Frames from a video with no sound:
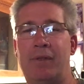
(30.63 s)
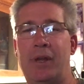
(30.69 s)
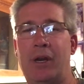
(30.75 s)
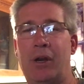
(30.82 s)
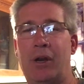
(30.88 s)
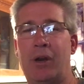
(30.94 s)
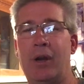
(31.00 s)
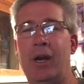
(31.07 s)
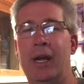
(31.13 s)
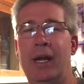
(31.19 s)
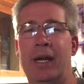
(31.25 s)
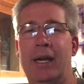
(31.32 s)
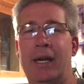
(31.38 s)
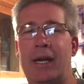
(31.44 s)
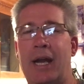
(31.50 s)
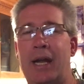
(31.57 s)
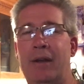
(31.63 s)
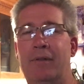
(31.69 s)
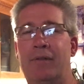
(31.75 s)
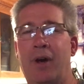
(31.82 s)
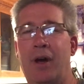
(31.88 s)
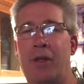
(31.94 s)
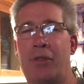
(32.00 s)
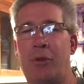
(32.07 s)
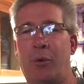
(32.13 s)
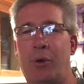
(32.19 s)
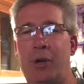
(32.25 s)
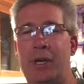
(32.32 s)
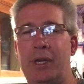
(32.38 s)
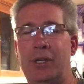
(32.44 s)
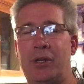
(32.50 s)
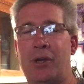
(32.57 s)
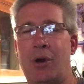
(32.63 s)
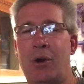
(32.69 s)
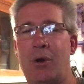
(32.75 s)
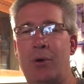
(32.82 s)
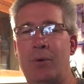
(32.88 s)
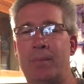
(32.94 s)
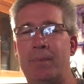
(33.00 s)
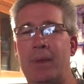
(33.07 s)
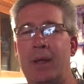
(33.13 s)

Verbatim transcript: their kind of authority to go.